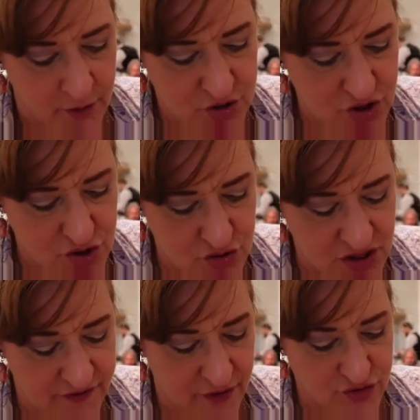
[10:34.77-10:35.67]
which is
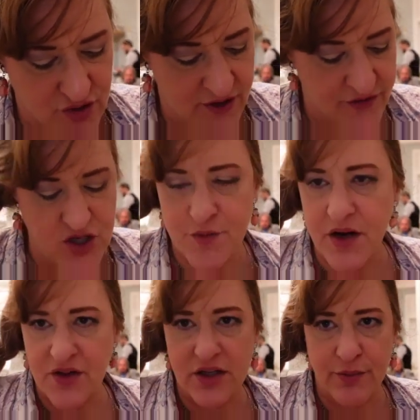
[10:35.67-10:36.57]
usually a very dry fish, but
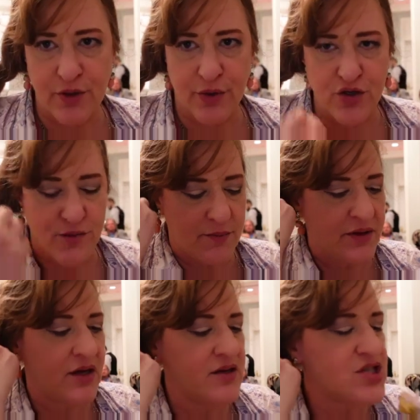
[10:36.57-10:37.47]
I thought the butter poached might
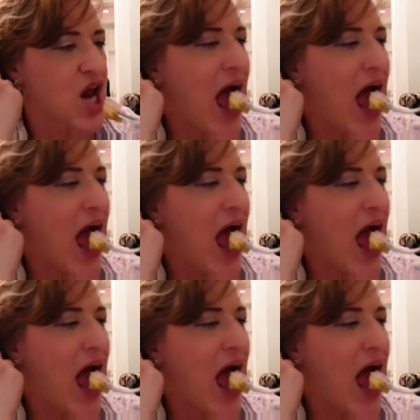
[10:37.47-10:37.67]
be nice.